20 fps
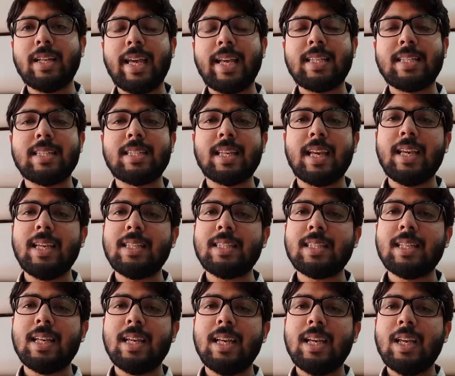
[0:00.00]

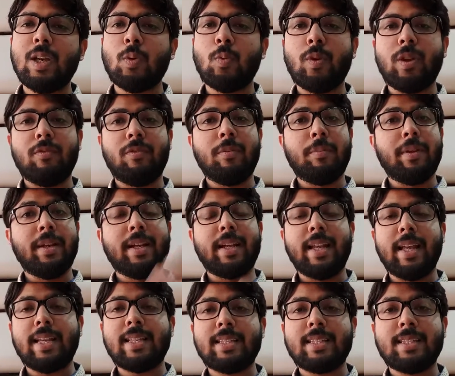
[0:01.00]
exercise when we
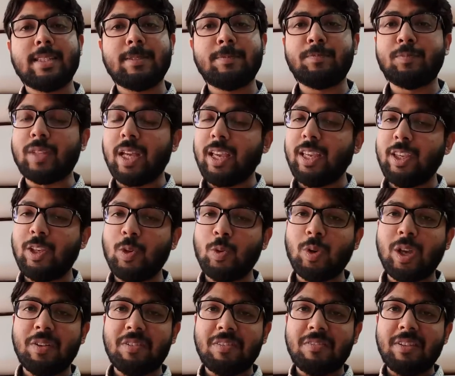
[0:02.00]
meet next. Thank
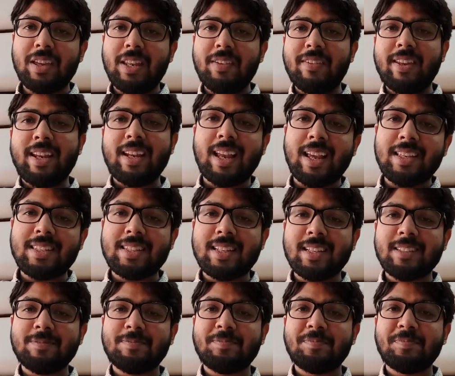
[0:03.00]
you. Have a very, very nice
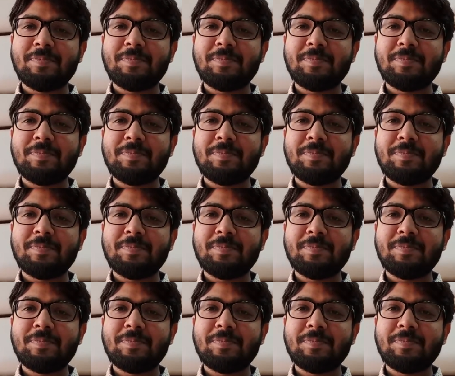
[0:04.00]
day.